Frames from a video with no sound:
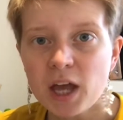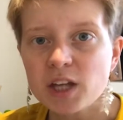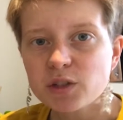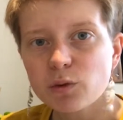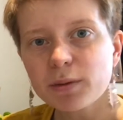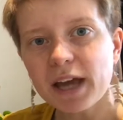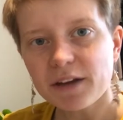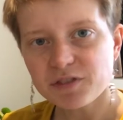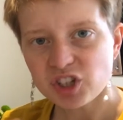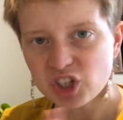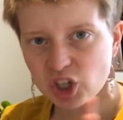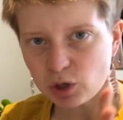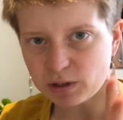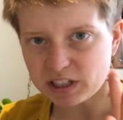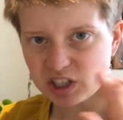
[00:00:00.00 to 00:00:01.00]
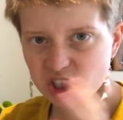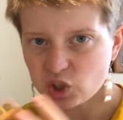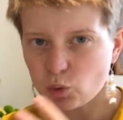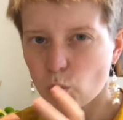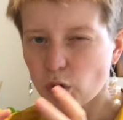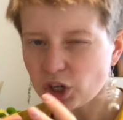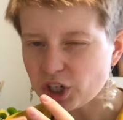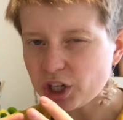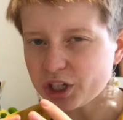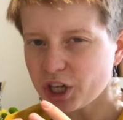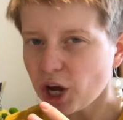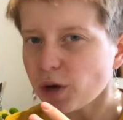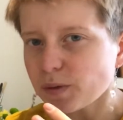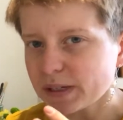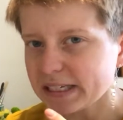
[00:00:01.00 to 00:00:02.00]
So what we have to do is squash our
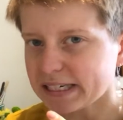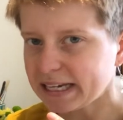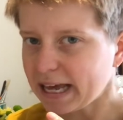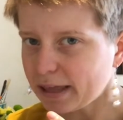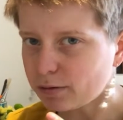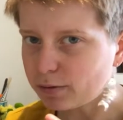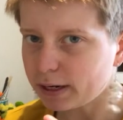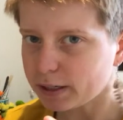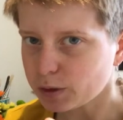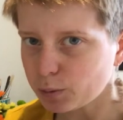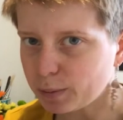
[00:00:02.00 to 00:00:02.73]
tones together a little